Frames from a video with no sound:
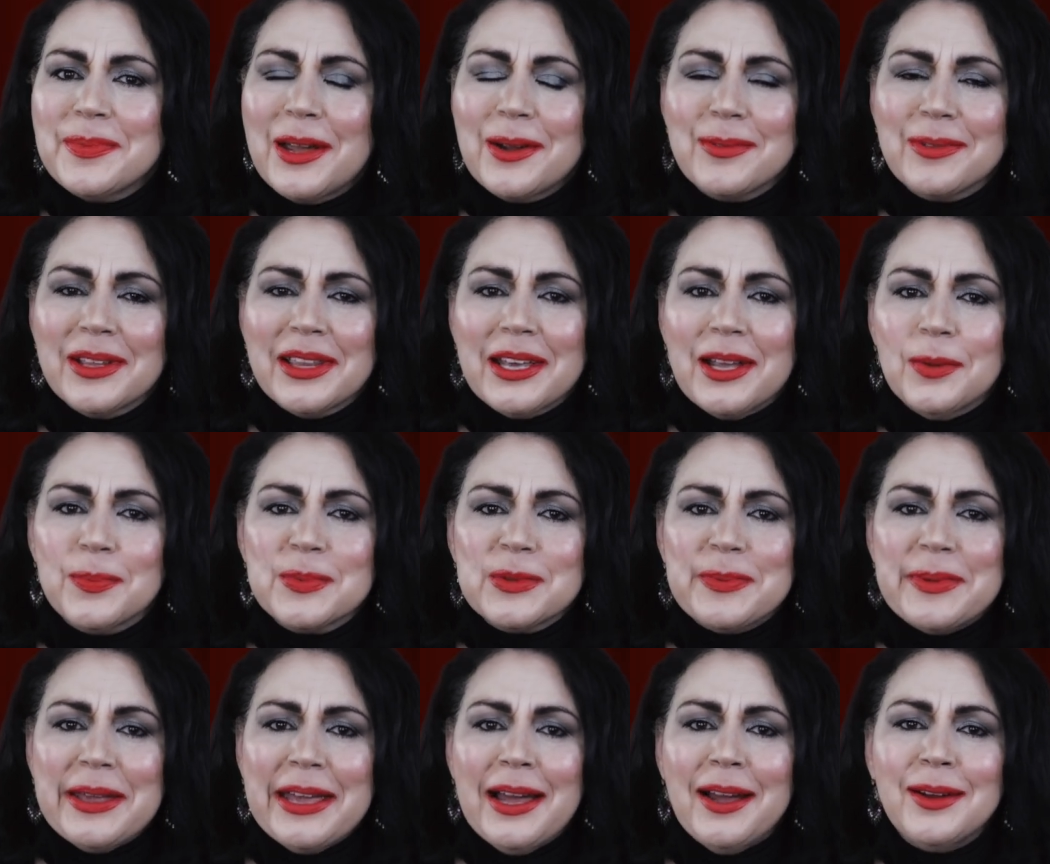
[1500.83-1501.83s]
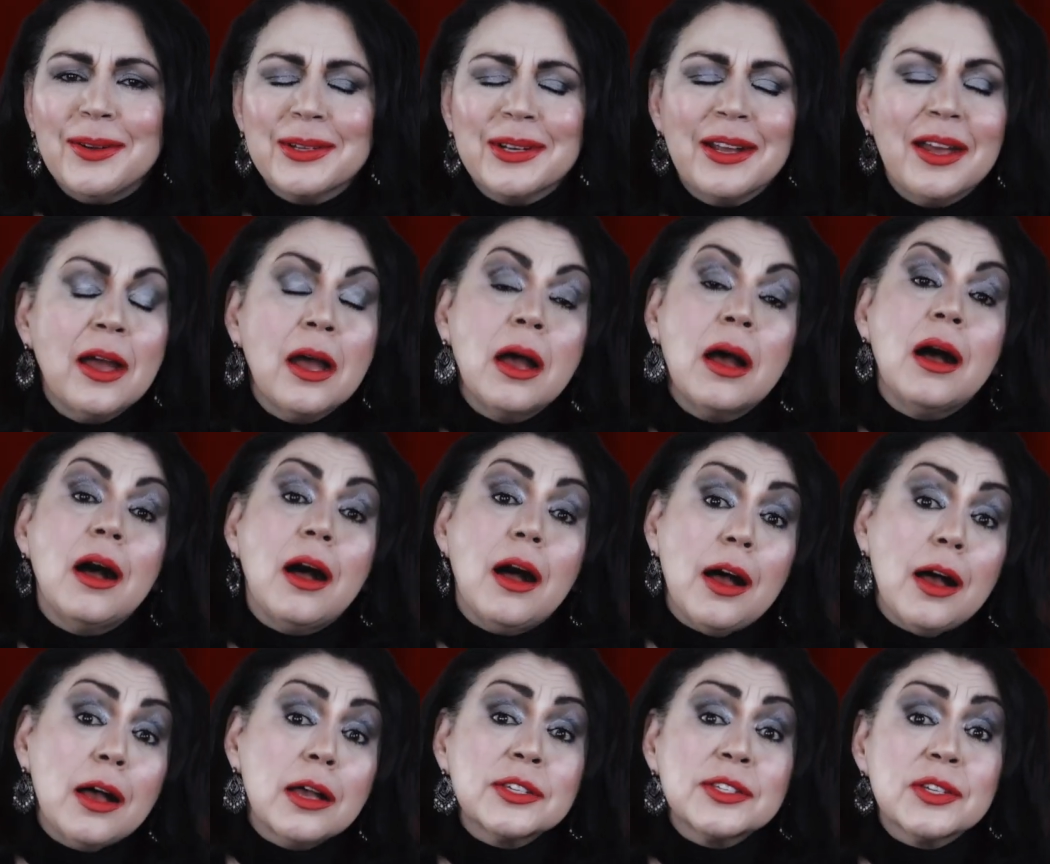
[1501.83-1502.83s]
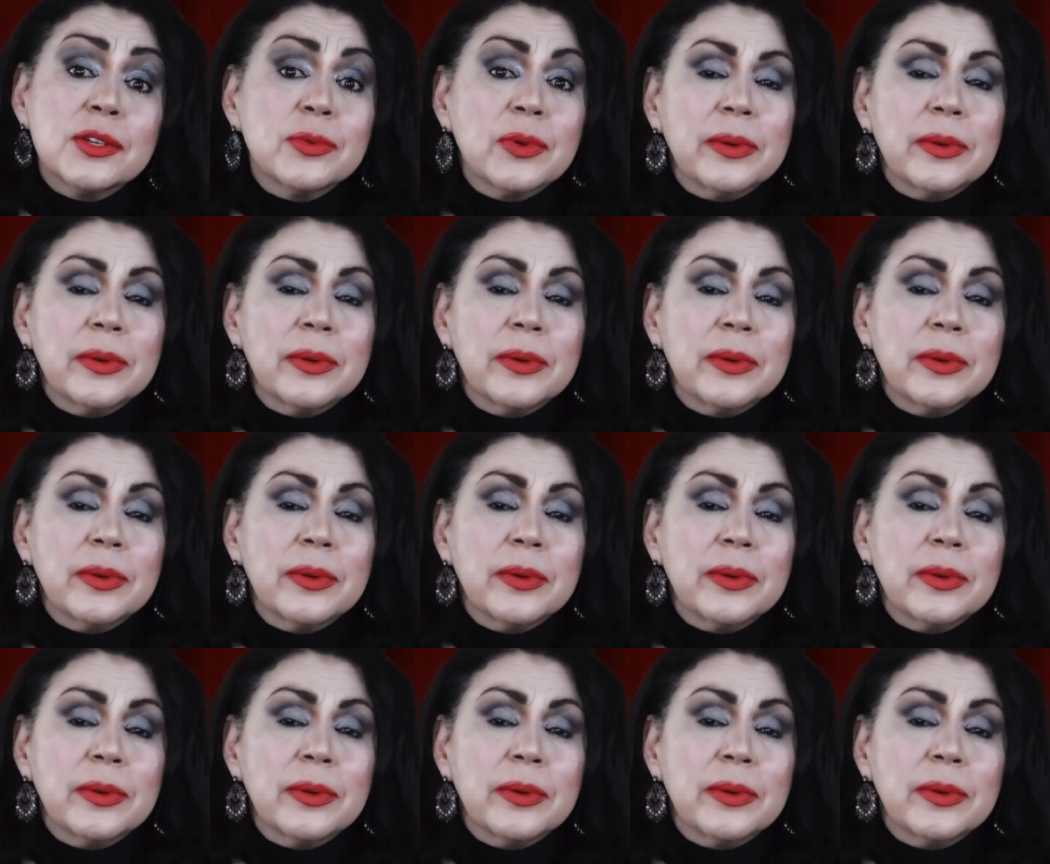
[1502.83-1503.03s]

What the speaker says: That really helps me out. Also,